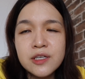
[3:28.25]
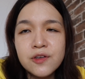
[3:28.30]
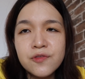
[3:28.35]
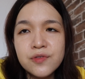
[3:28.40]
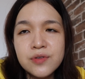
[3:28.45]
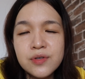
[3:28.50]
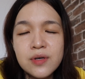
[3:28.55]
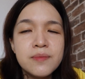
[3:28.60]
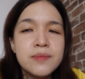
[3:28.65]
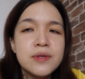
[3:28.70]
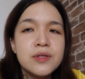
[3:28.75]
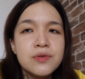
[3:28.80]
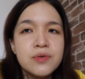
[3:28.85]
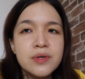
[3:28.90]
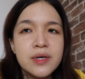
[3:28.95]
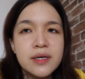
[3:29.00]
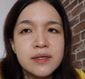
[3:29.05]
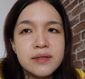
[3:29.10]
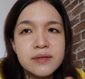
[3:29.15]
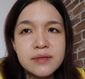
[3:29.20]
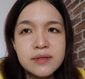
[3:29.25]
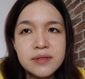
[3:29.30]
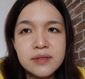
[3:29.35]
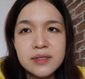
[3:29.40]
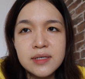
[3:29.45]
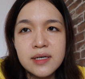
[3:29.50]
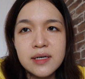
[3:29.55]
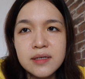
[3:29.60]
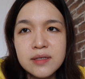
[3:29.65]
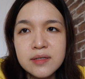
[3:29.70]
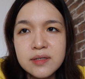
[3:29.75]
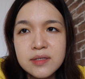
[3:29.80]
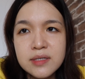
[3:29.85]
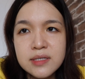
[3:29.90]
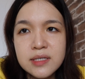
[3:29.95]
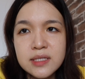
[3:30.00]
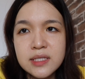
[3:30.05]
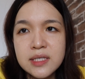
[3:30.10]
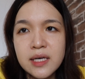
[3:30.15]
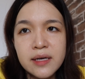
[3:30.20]
If you can
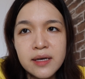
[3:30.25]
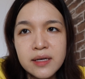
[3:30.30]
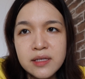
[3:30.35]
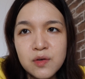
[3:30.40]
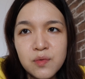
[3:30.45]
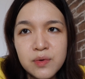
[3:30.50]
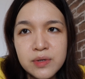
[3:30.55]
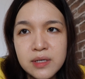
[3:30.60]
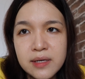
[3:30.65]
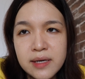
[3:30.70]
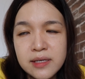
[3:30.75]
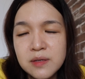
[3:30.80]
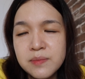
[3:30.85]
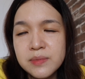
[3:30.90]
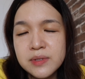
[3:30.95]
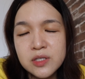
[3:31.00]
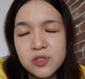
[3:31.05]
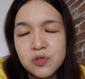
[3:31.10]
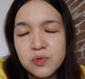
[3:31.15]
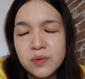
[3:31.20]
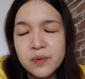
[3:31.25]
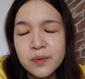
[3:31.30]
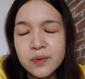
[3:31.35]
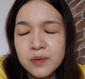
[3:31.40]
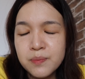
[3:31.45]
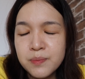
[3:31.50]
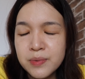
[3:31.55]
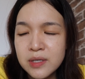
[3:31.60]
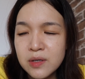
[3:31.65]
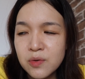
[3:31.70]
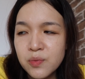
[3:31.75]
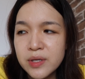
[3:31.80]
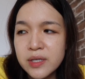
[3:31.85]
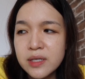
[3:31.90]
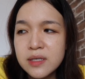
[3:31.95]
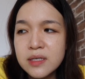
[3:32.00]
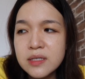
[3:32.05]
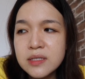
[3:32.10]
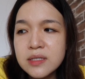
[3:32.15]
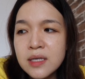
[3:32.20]
assign anybody to be the
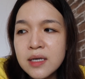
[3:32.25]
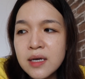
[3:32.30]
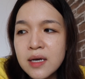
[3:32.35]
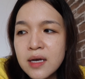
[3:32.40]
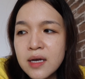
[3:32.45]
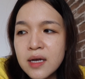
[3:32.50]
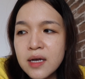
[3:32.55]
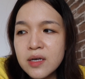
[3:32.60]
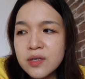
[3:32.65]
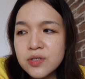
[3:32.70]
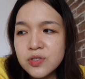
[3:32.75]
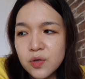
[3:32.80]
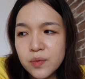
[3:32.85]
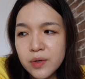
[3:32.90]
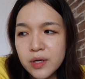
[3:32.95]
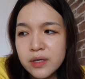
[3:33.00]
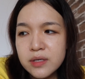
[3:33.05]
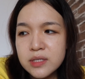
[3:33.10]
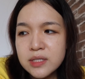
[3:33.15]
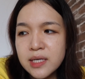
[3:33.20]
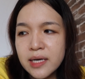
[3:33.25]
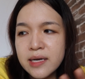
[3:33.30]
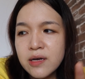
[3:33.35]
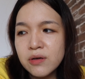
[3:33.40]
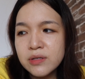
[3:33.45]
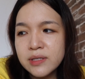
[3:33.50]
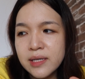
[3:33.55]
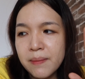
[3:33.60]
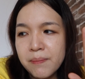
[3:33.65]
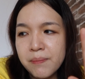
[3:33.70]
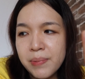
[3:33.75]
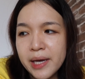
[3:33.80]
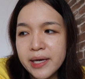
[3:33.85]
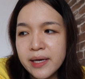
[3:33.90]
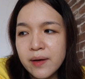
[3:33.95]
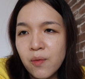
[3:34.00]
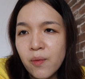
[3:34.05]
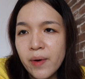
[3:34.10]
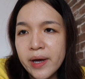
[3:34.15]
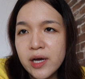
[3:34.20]
witness. So we got to sign on that
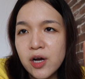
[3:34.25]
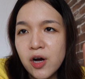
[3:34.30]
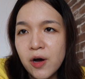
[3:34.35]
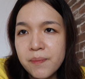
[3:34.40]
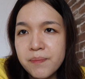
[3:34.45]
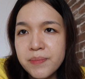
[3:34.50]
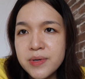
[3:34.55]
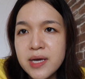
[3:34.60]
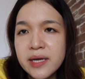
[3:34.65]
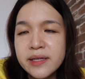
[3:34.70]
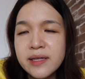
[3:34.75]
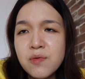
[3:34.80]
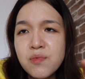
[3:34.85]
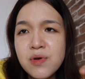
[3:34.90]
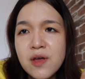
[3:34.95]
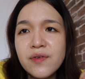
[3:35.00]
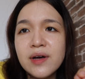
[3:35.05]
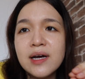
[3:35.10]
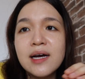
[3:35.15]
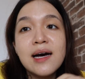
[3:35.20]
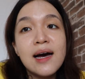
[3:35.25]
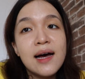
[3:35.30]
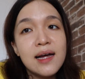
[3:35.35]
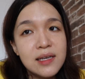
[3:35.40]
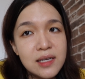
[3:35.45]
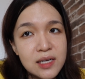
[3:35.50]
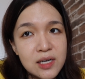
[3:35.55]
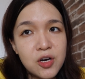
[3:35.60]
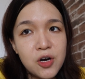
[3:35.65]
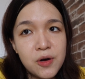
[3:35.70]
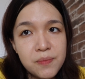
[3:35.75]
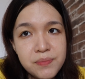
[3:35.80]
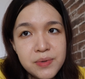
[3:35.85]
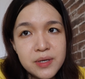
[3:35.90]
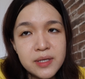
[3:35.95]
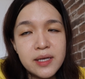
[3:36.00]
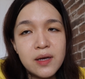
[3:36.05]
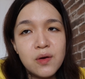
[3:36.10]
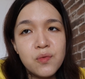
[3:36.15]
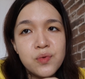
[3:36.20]
black and white copy, and then we have a colored
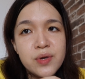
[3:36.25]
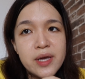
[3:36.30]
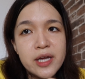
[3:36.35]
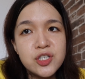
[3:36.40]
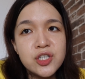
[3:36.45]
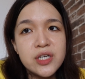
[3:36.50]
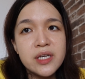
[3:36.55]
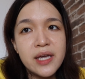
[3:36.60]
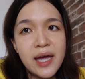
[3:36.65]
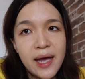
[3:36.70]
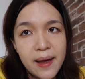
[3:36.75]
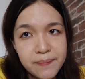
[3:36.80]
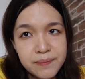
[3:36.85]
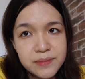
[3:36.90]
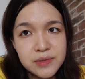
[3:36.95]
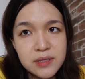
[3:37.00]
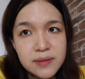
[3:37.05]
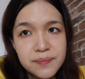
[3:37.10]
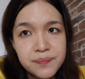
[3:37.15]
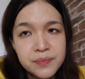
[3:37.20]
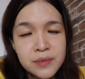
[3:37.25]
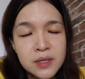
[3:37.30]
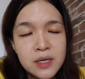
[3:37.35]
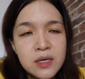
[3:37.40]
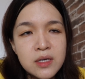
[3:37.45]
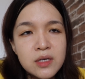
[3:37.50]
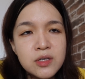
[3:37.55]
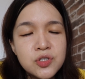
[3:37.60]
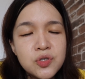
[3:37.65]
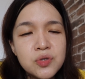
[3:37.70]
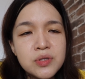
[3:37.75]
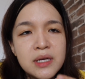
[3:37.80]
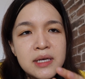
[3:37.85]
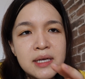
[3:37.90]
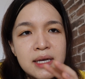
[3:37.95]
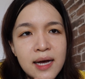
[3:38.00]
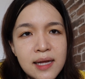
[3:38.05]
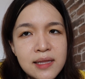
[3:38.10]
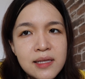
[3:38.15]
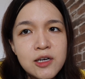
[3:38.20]
copy that we actually kept. So the
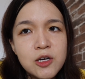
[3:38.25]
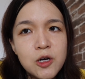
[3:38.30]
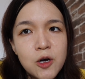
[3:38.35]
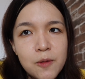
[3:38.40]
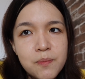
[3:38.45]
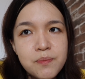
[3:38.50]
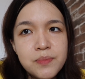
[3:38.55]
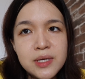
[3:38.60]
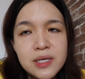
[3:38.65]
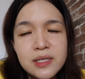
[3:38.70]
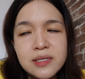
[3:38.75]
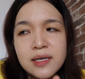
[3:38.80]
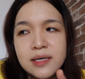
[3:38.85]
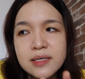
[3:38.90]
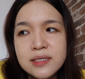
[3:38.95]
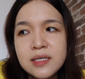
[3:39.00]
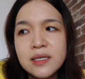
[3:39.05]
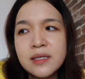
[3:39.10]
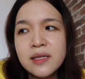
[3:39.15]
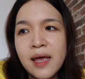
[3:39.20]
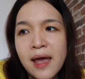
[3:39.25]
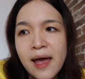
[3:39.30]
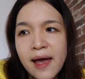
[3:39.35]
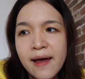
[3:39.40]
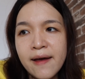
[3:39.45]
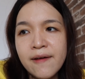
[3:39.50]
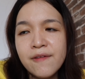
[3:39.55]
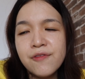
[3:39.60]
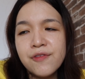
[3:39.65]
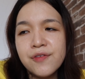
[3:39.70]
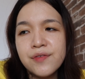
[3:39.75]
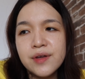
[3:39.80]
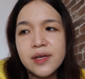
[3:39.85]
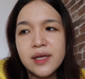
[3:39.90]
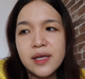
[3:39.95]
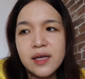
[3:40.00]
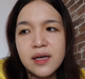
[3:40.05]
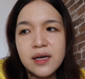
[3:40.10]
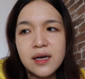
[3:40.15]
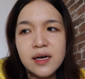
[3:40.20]
colored copy doesn't have
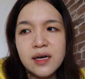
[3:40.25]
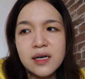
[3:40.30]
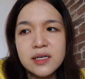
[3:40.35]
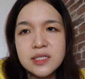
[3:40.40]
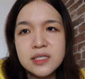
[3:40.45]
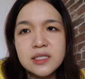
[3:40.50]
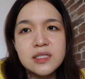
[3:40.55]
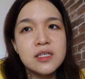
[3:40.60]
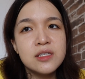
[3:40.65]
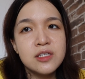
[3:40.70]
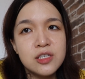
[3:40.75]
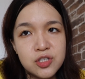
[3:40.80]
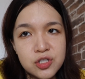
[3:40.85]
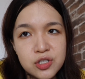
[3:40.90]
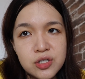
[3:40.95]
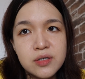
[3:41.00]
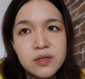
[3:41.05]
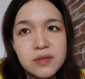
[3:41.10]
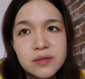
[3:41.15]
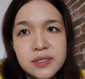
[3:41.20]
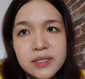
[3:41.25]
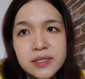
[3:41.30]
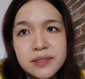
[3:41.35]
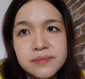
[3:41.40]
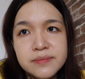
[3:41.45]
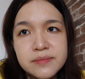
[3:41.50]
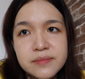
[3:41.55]
a signature on it.